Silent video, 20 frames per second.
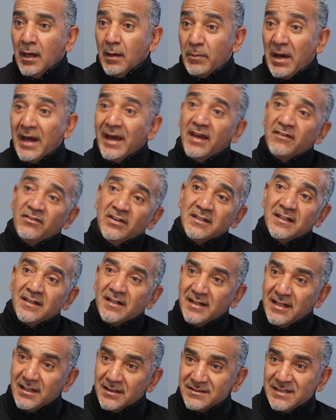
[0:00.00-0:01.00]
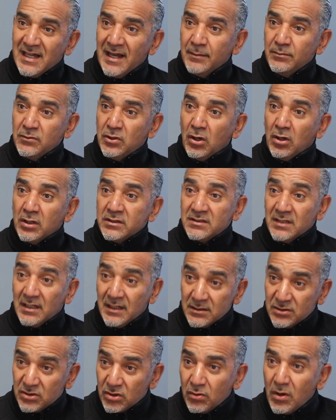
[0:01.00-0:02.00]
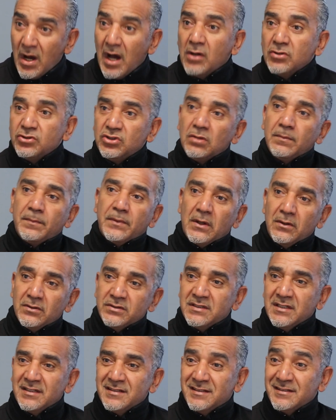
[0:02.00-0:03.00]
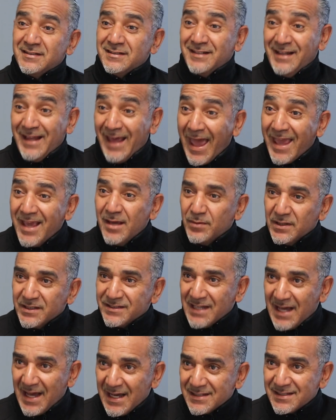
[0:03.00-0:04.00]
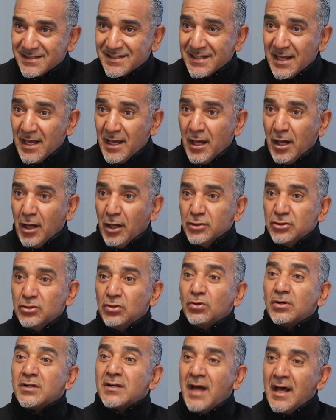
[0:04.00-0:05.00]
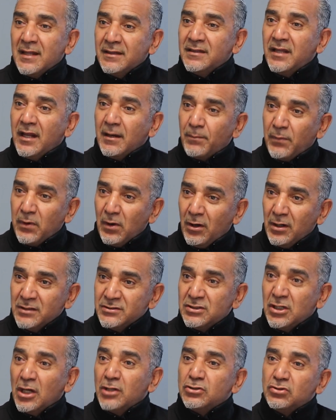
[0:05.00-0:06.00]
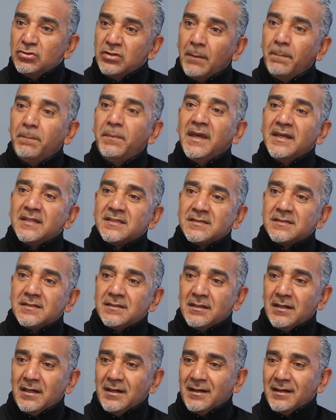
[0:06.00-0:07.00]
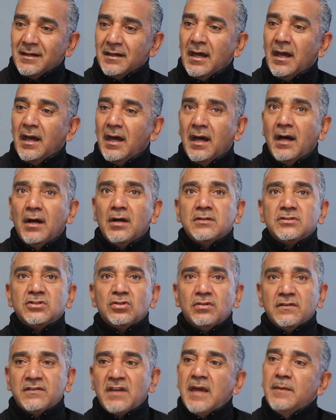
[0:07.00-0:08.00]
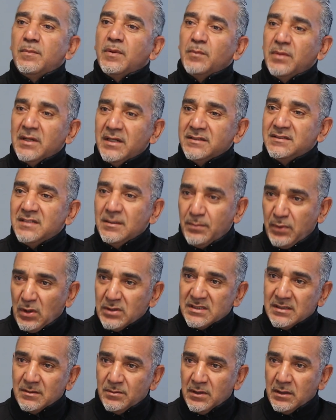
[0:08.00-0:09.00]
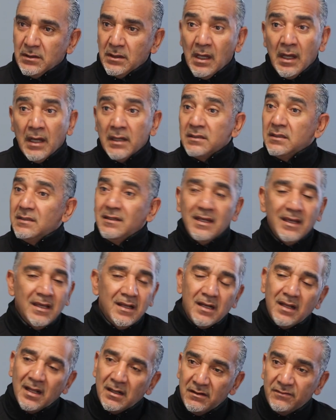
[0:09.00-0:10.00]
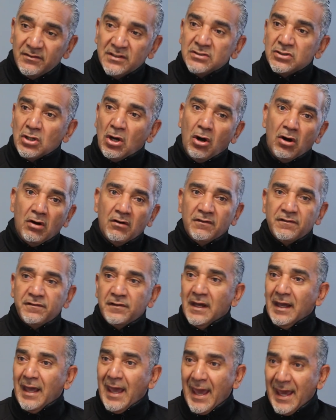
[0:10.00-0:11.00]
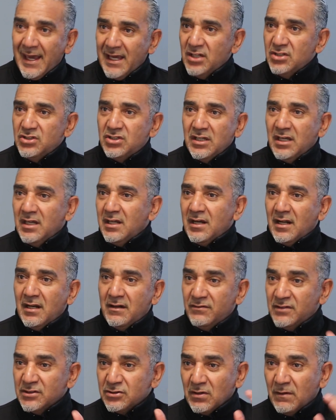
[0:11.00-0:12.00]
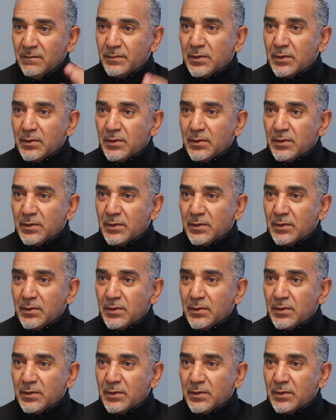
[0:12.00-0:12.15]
By having the real-time data throughout your processes, it enables us to run that plant to the best sort of capability possible, irrelevant of age, irrelevant to our